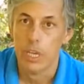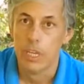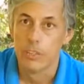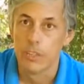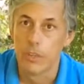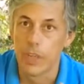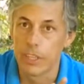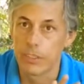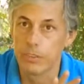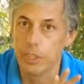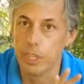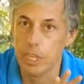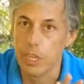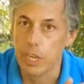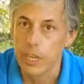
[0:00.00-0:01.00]
So that's
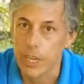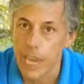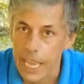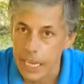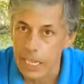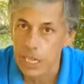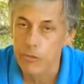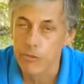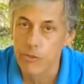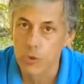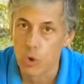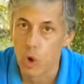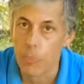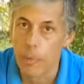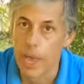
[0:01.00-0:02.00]
the negative
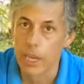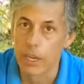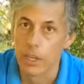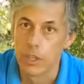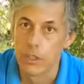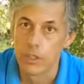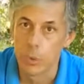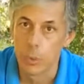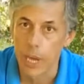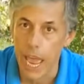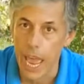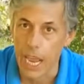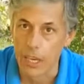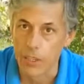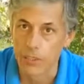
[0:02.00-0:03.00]
drawback to an
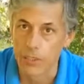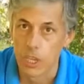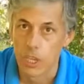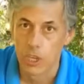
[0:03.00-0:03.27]
axe.